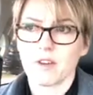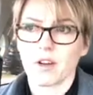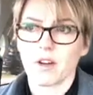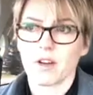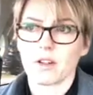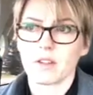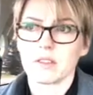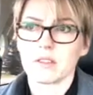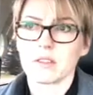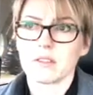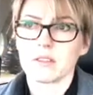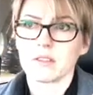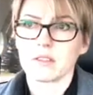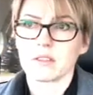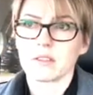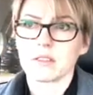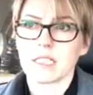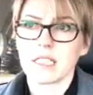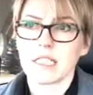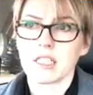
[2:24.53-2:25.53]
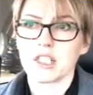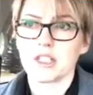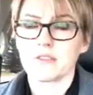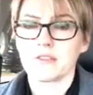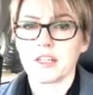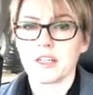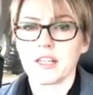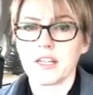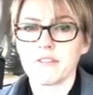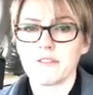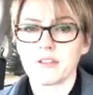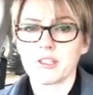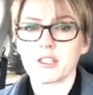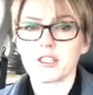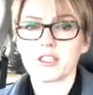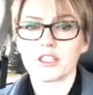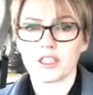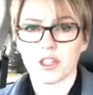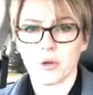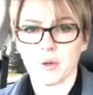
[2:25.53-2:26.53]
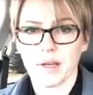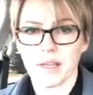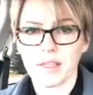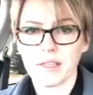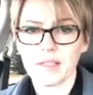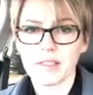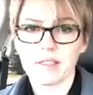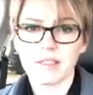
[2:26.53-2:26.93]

all, your very first showing